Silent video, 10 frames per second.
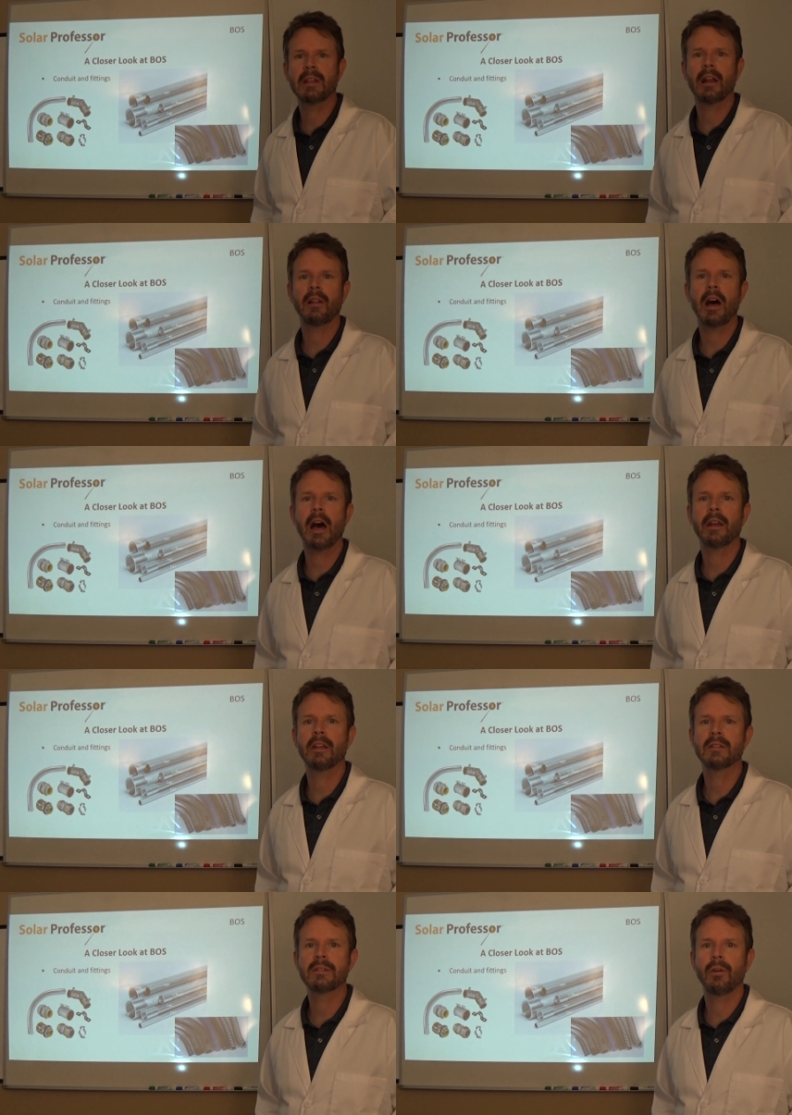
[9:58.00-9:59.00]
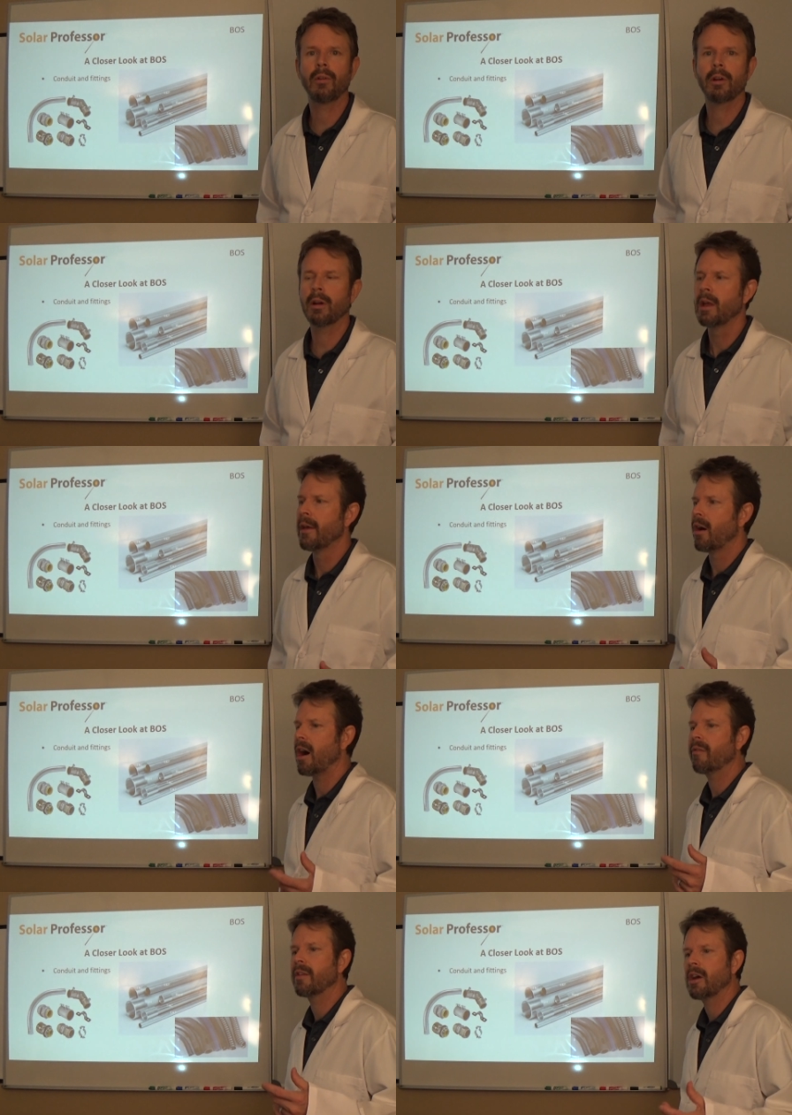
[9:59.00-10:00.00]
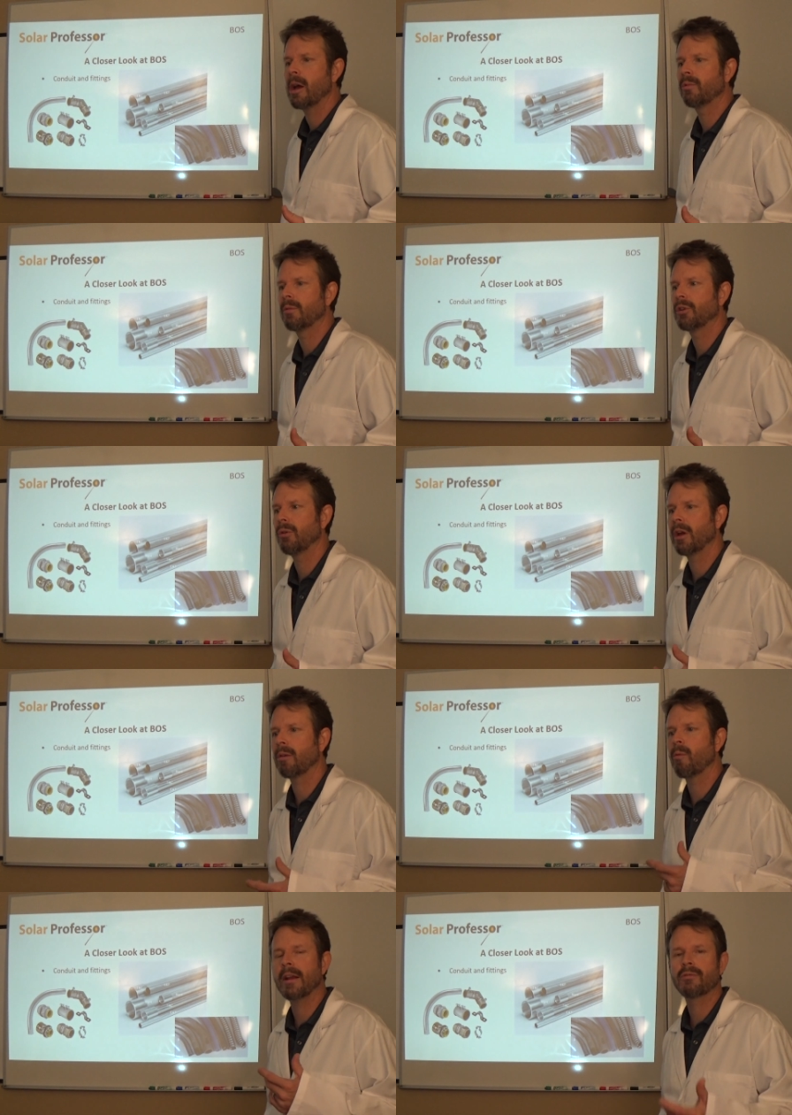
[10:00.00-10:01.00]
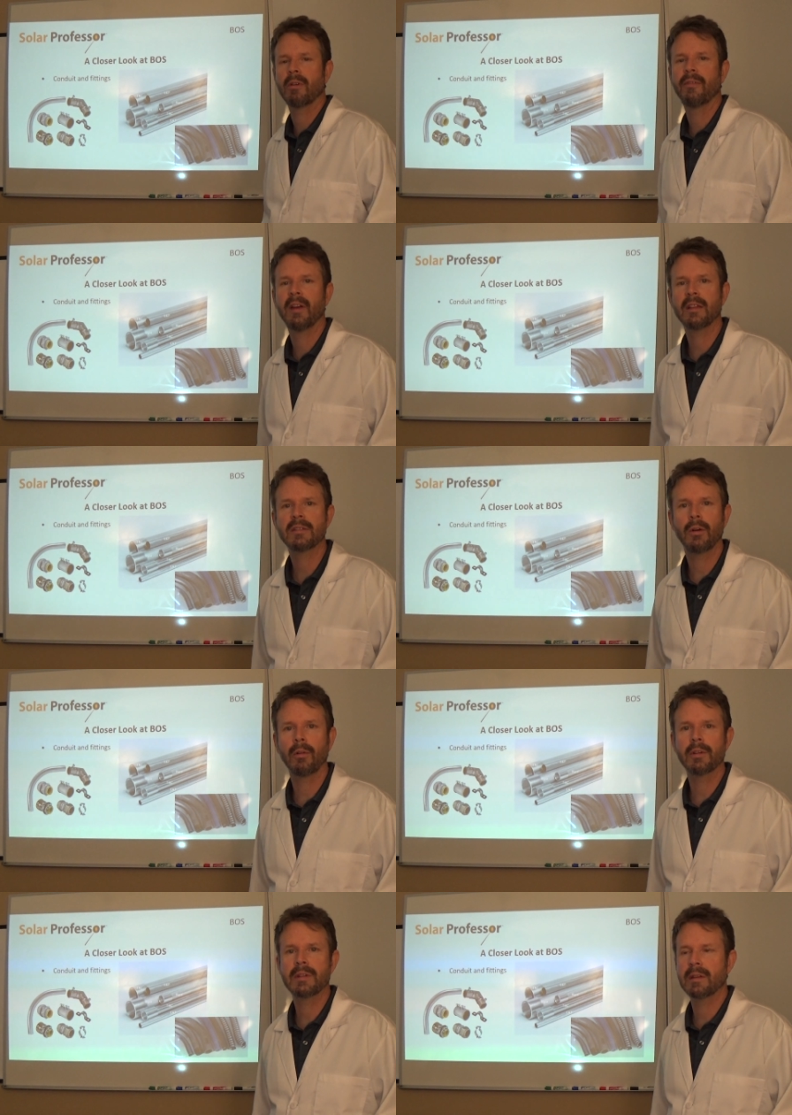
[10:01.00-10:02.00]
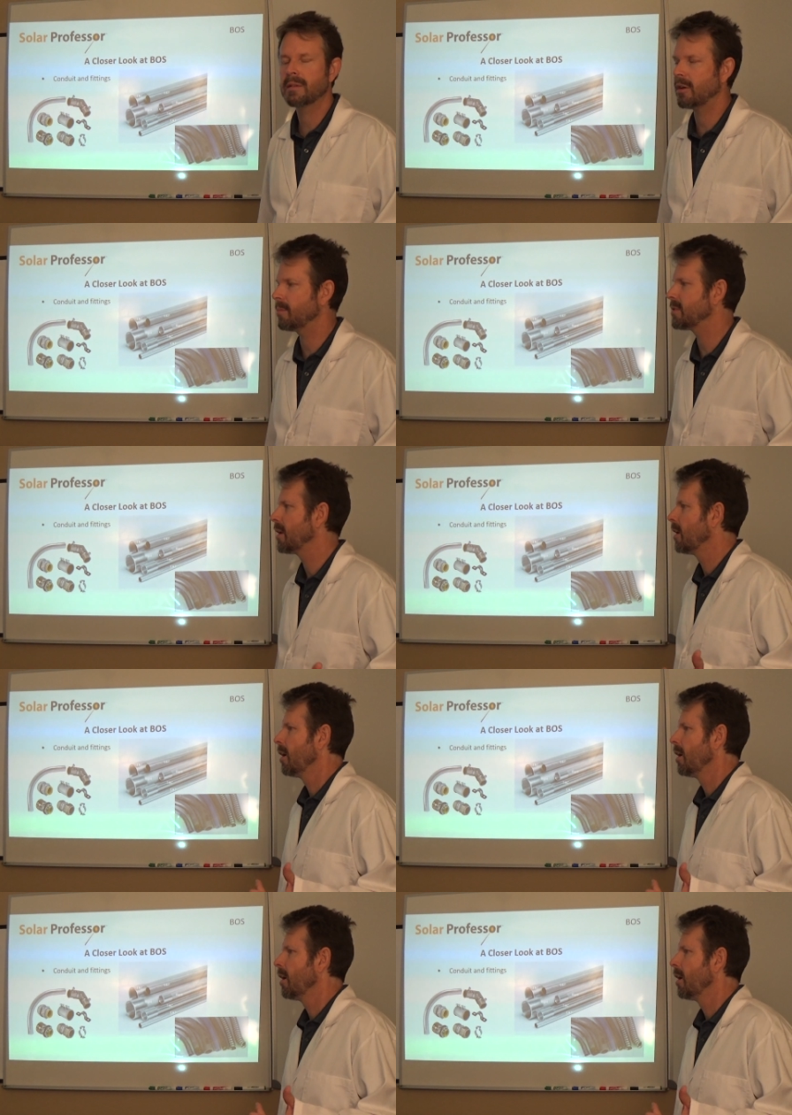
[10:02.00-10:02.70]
that a lot in solar. Oftentimes we're doing retrofit solar systems